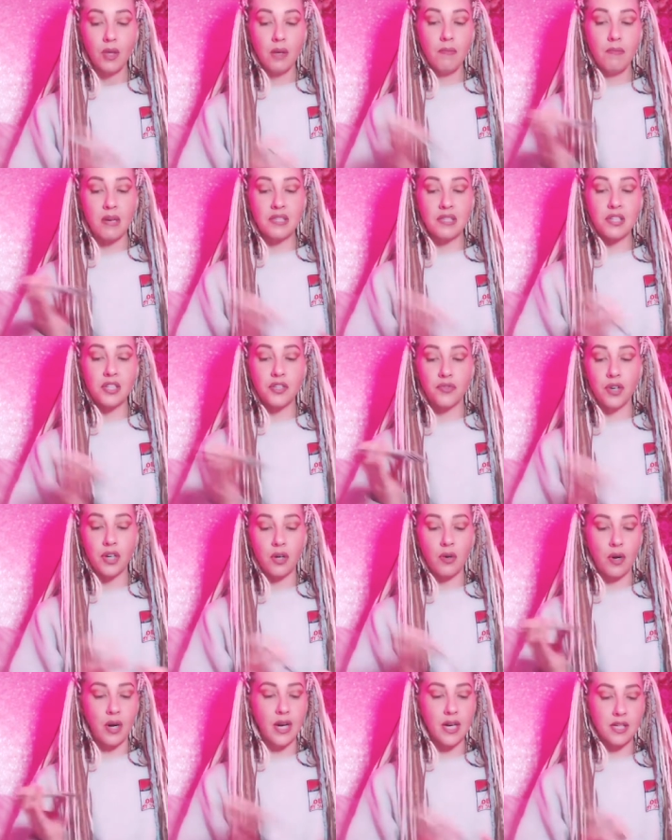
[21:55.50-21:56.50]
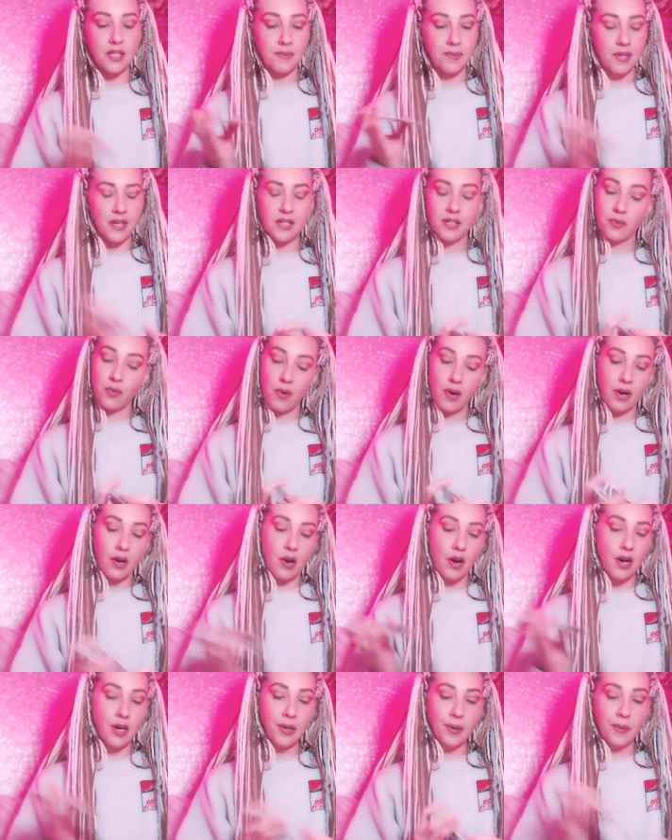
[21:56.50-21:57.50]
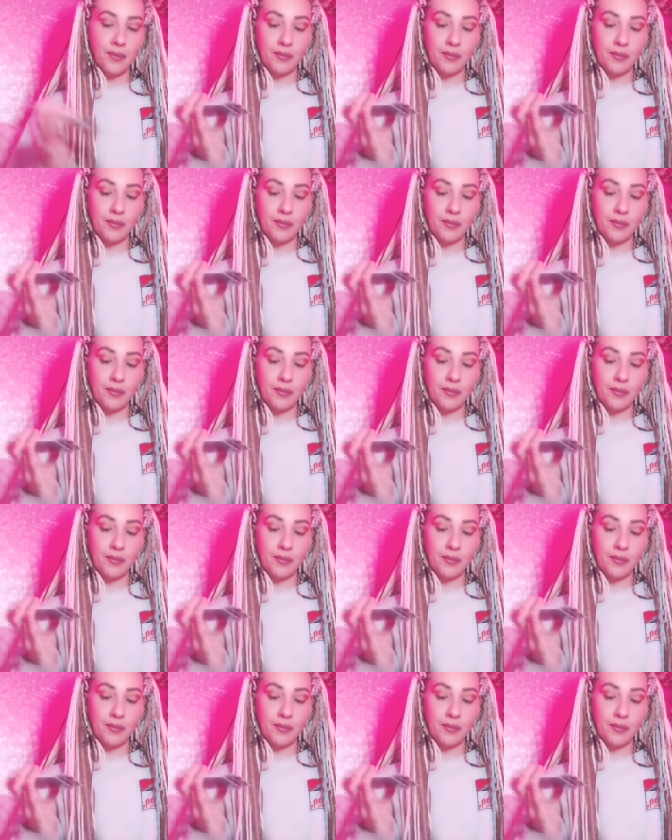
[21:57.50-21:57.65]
Message for Aquarius, please. One card.